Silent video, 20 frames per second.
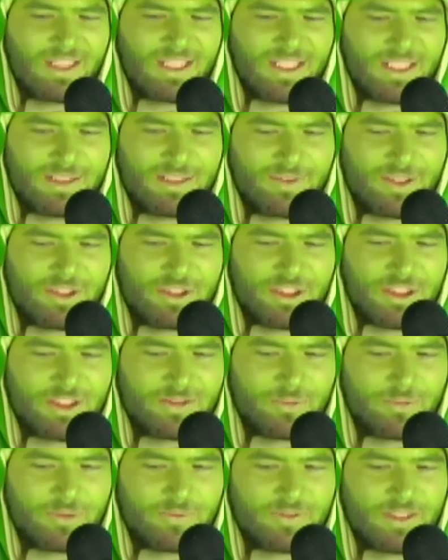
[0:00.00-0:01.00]
and eventually
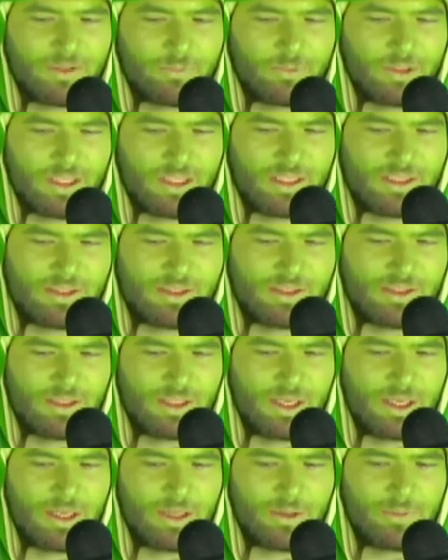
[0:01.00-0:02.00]
moved in with us,
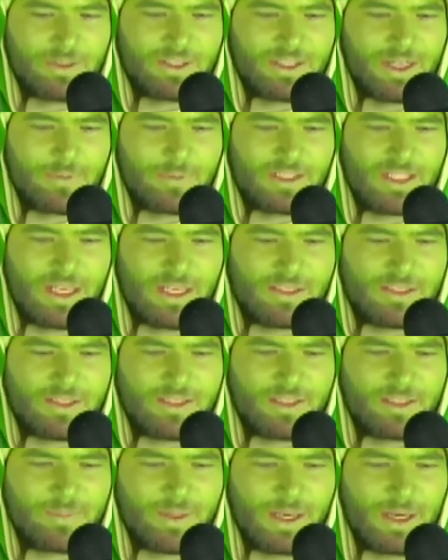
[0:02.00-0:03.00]
which I was
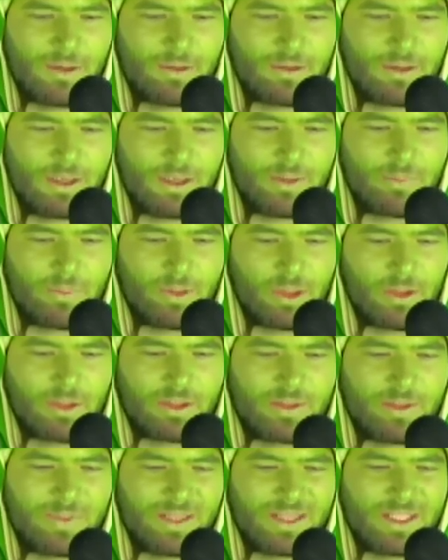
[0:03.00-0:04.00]
hesitant about but
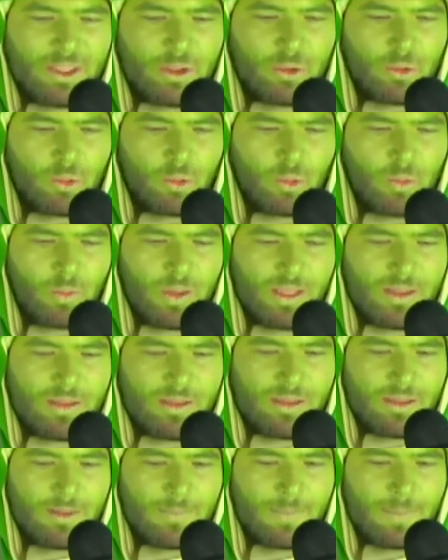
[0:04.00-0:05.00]
ultimately cool
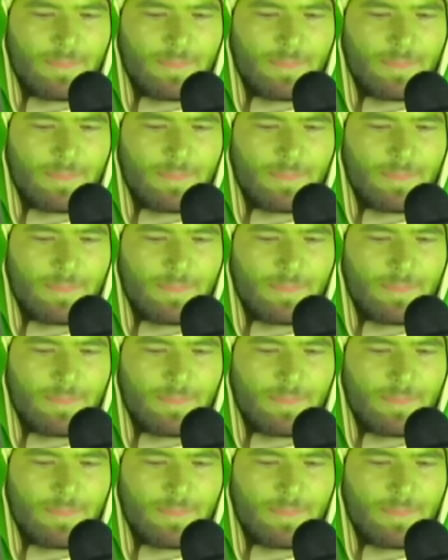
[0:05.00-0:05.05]
with.